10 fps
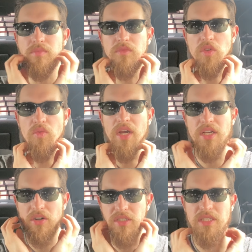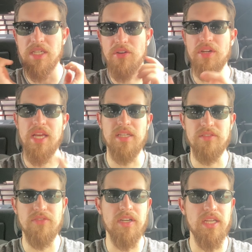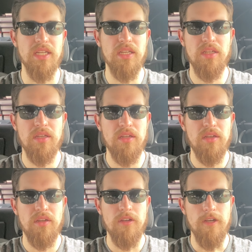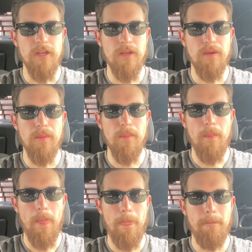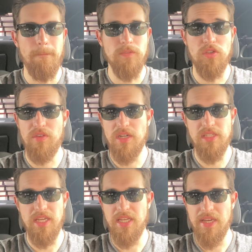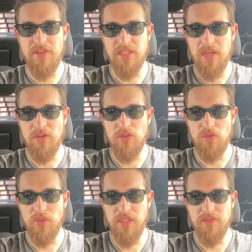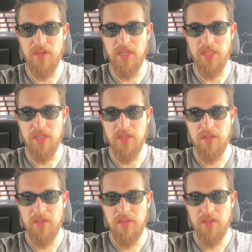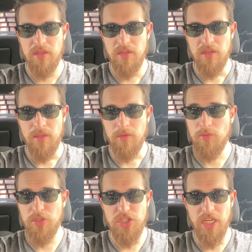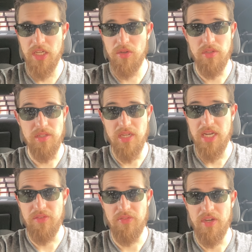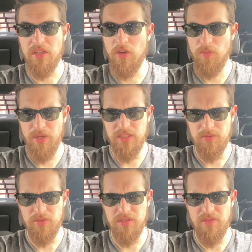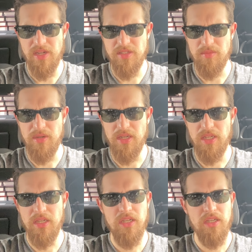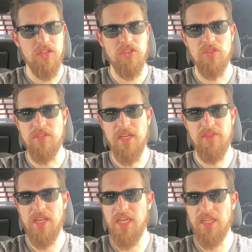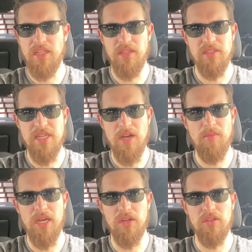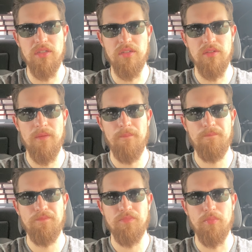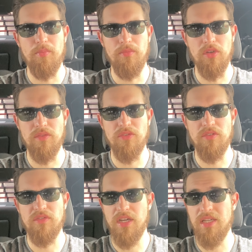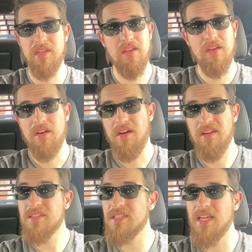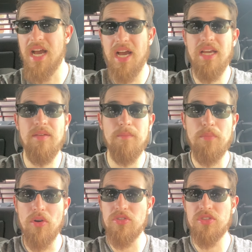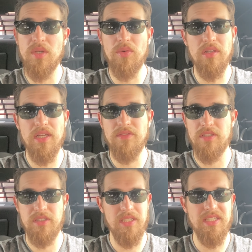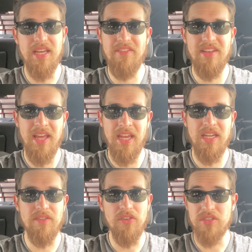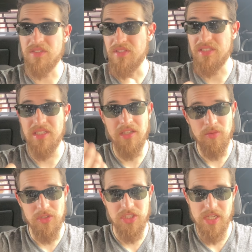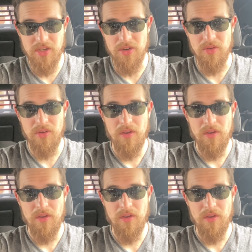So Ryan Garcia already has a fight. Gervonta Davis, I don't know who he's fighting. Lomachenko does not have a fight. Lopez is supposed to fight somebody. So Devin Haney is now back looking for a fight. Honestly, I personally would love to see Devin Haney versus Vasili Lomachenko.